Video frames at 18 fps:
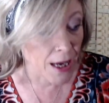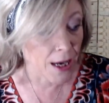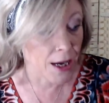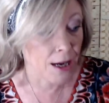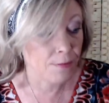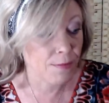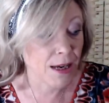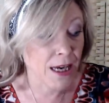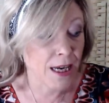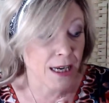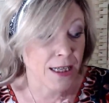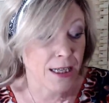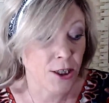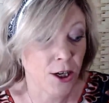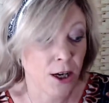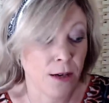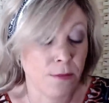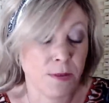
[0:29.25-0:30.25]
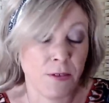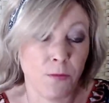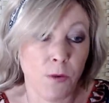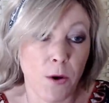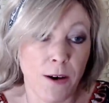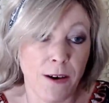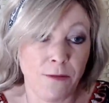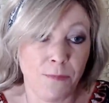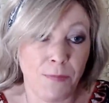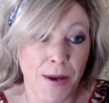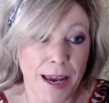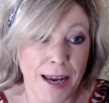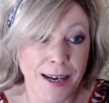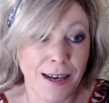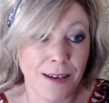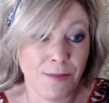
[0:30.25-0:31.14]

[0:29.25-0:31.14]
In terms of where I've been,